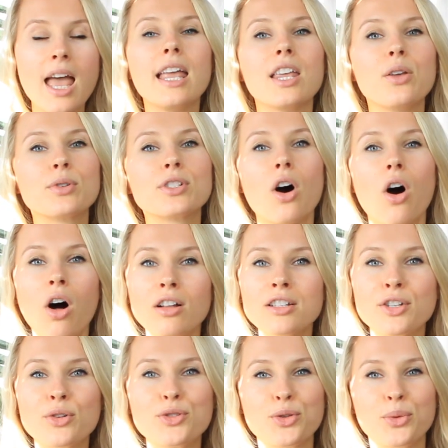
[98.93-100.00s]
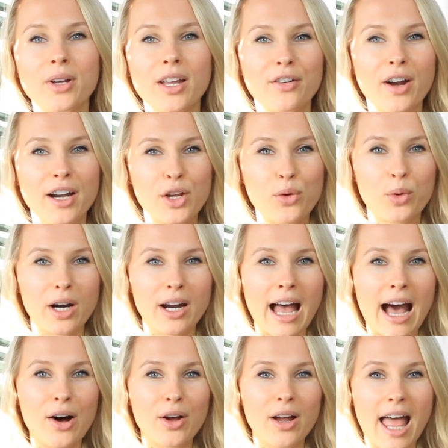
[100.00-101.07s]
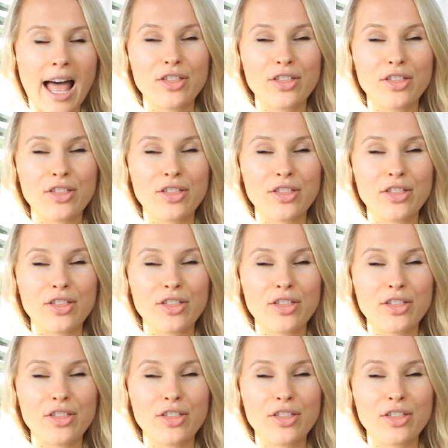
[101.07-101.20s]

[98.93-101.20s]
He was also doing a running workout